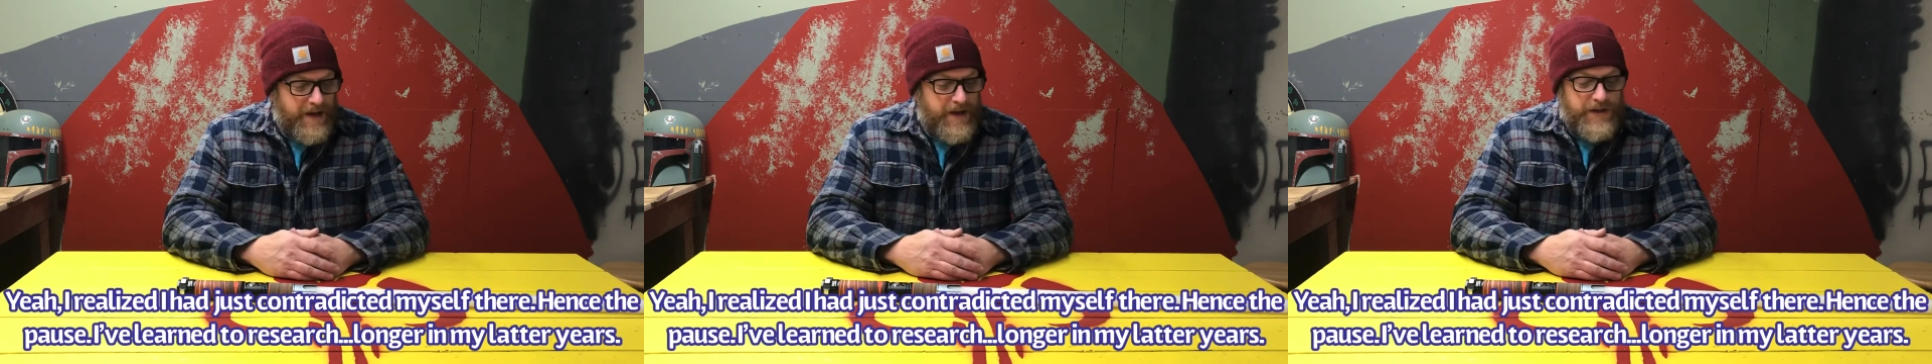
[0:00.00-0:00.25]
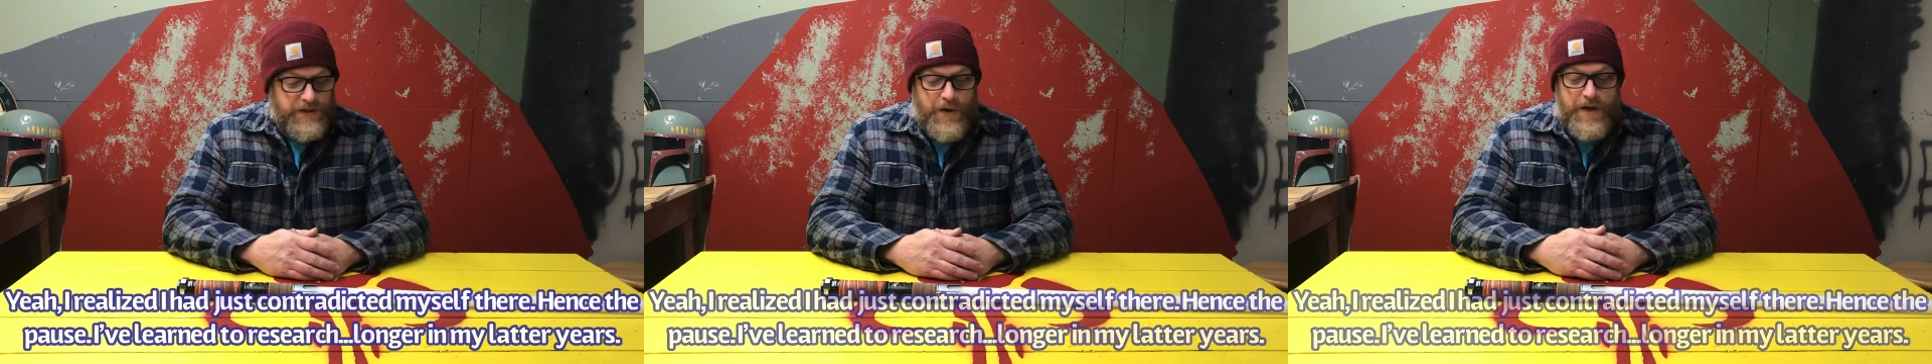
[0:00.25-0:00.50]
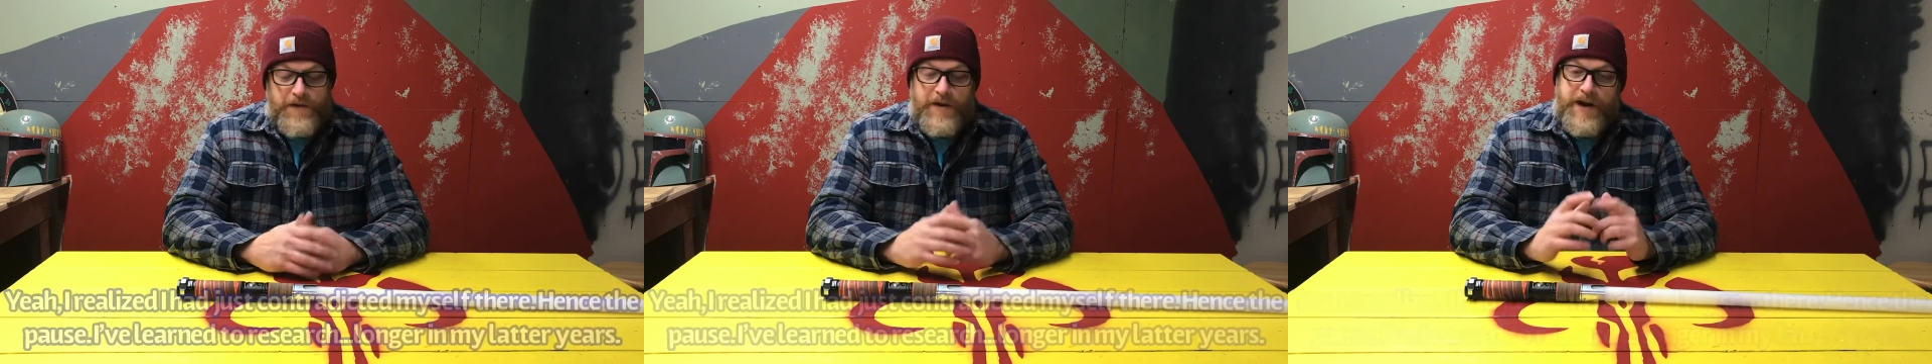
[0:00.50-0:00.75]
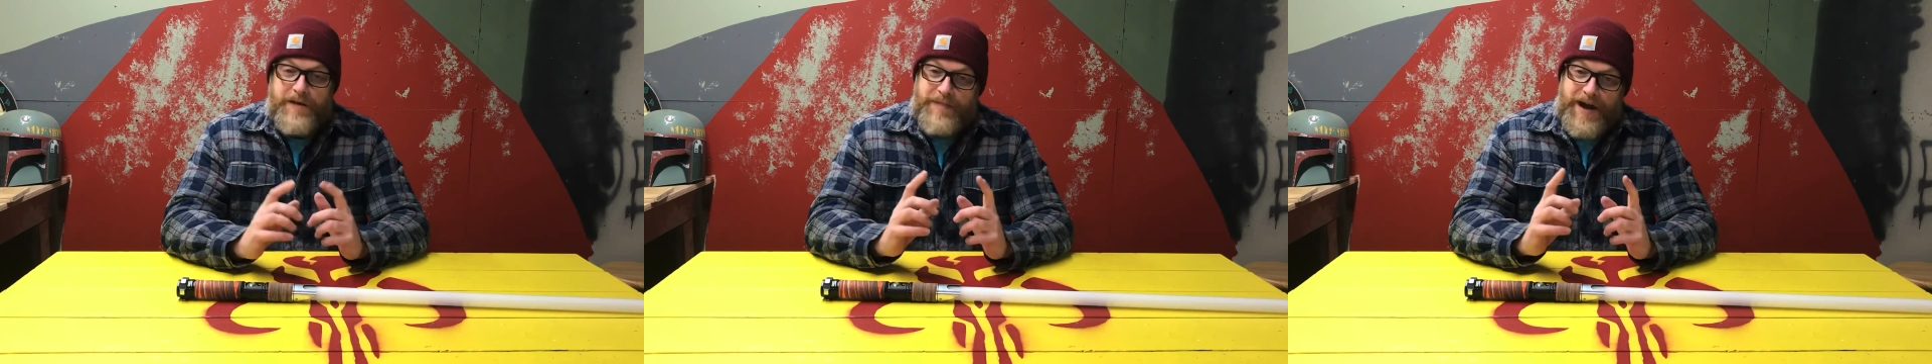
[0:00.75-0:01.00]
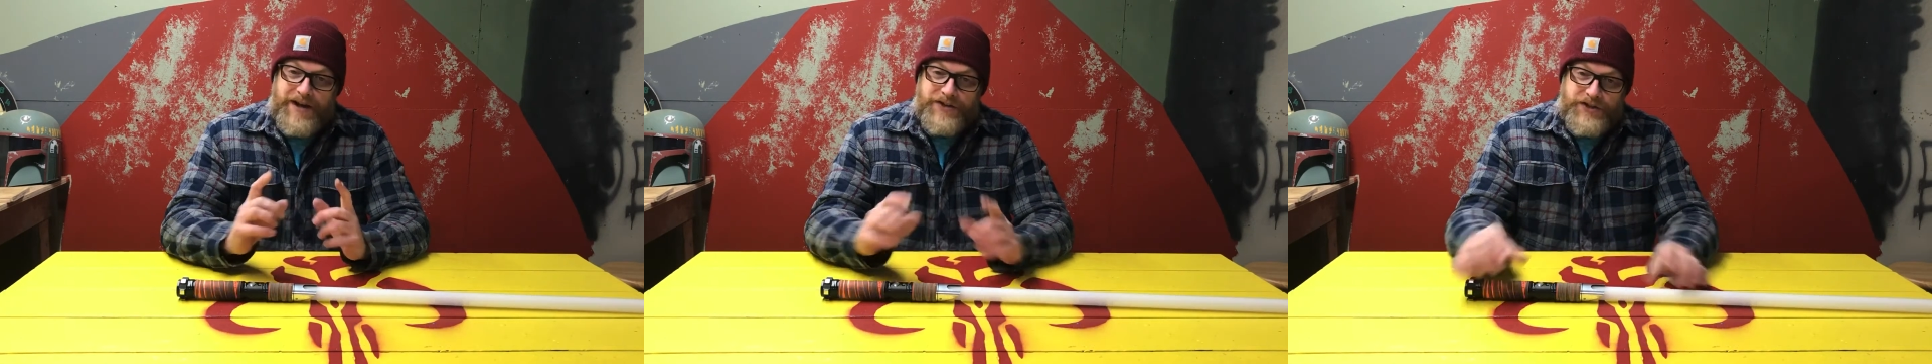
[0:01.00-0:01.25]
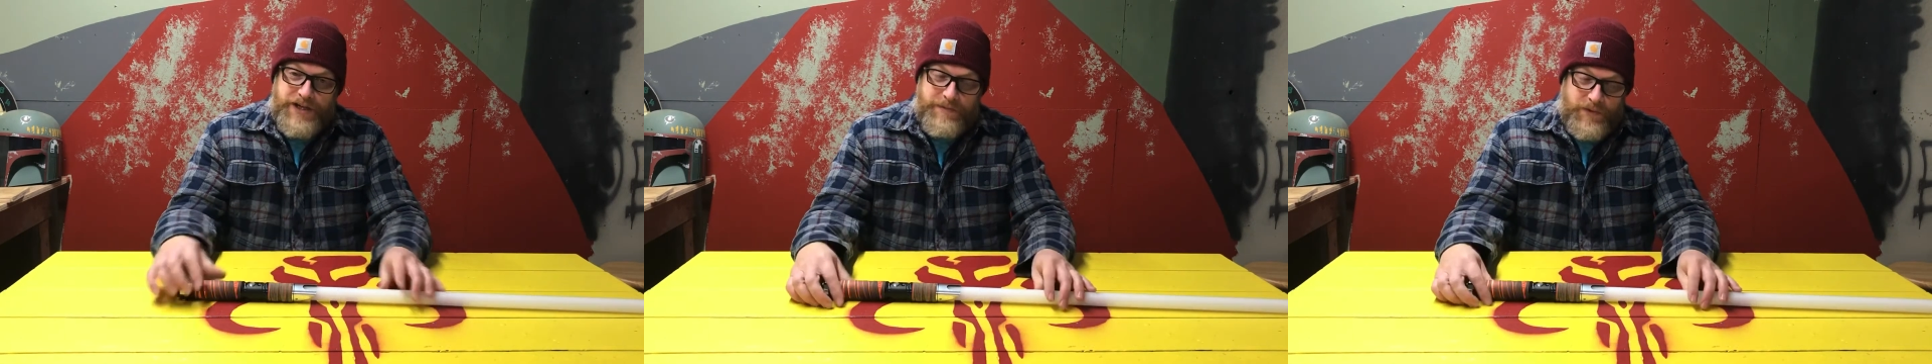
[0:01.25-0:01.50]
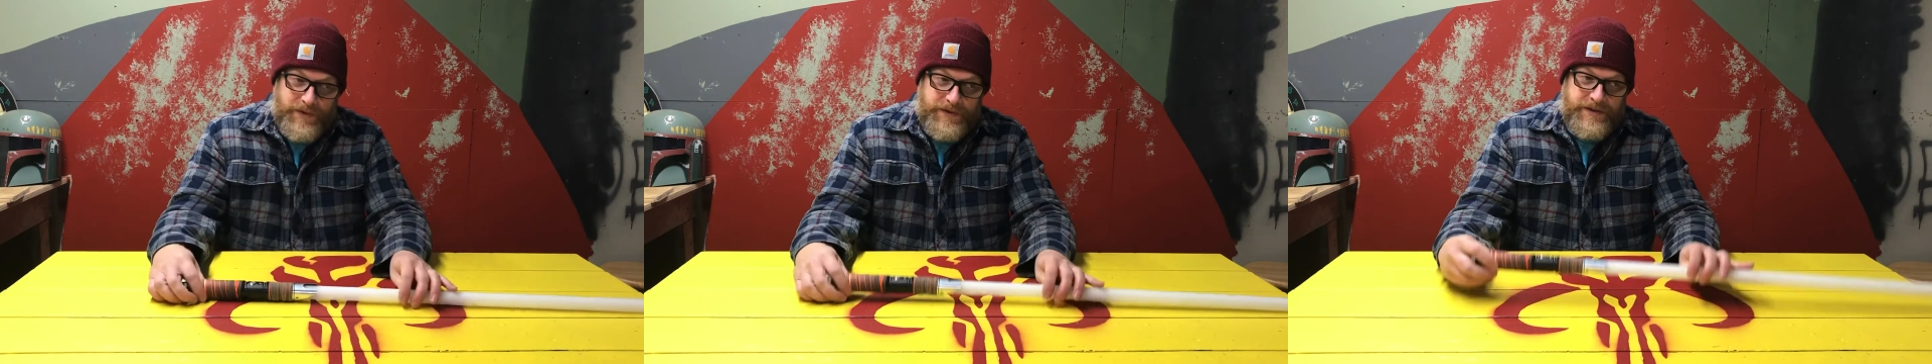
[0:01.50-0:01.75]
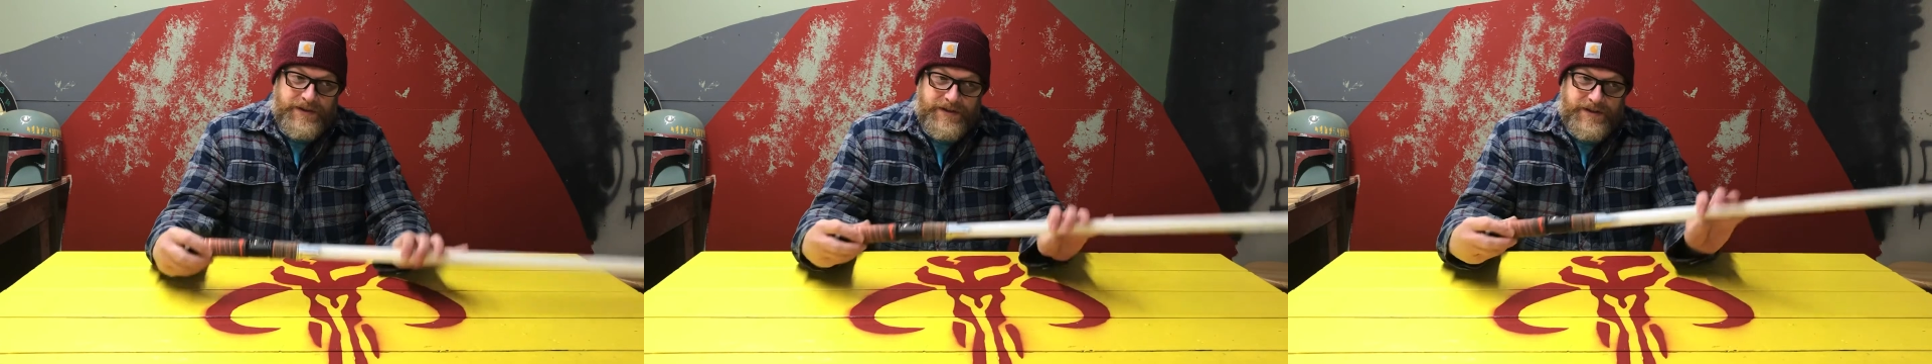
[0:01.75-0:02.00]
So I thought I'd buy a cheap one
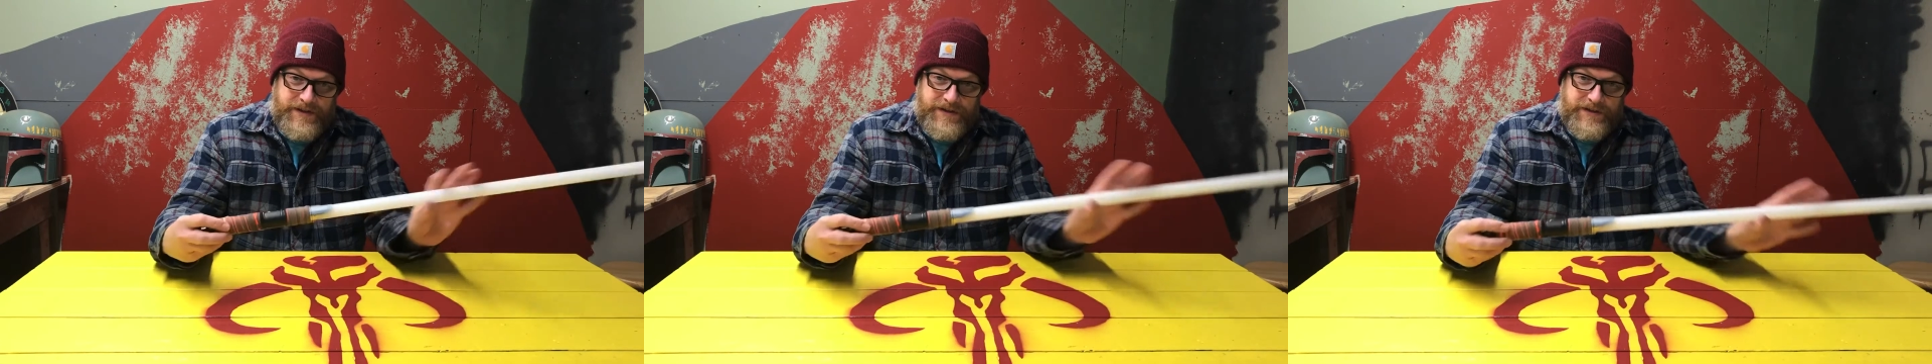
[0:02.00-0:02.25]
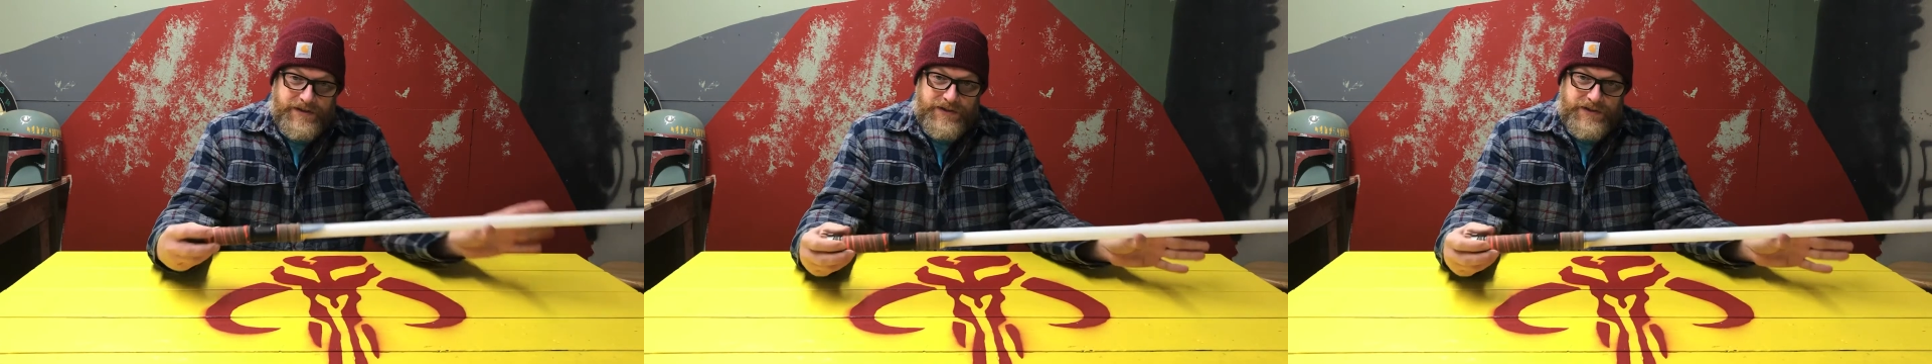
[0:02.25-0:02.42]
to